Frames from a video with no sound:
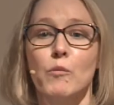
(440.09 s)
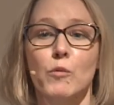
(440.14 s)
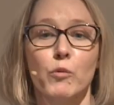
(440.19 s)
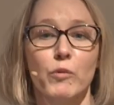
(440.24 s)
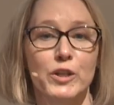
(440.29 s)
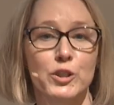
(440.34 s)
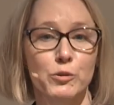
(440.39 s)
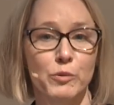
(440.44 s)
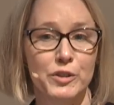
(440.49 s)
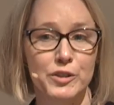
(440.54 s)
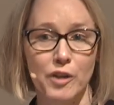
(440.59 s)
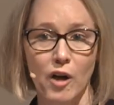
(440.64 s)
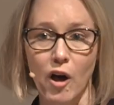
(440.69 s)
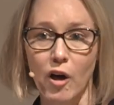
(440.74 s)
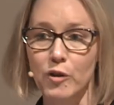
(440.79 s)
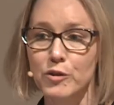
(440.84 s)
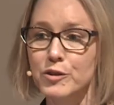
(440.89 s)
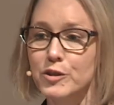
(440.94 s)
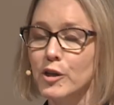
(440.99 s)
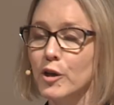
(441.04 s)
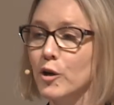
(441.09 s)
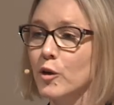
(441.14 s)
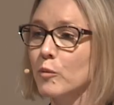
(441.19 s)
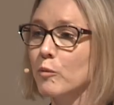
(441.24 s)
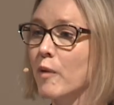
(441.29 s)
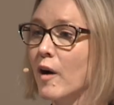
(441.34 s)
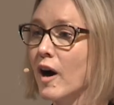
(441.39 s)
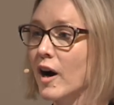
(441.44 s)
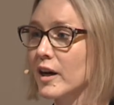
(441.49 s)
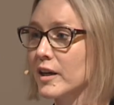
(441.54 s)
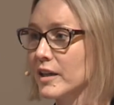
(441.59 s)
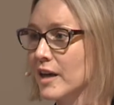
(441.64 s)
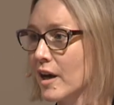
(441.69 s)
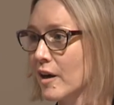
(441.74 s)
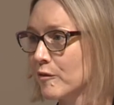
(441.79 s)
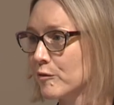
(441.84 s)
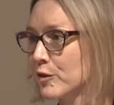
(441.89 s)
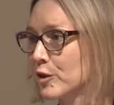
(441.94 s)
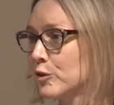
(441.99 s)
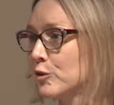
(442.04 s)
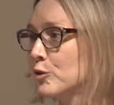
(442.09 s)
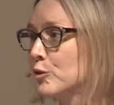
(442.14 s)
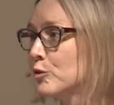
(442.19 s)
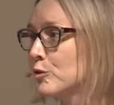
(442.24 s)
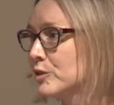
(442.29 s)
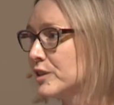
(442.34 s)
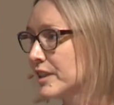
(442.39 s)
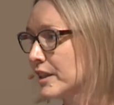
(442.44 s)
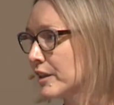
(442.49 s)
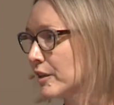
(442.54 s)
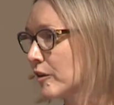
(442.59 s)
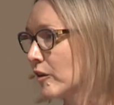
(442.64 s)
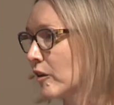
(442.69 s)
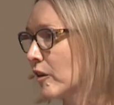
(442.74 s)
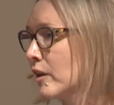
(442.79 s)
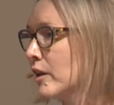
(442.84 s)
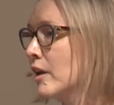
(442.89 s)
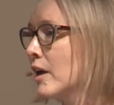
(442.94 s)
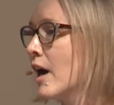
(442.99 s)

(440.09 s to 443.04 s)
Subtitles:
which was also part of the New Deal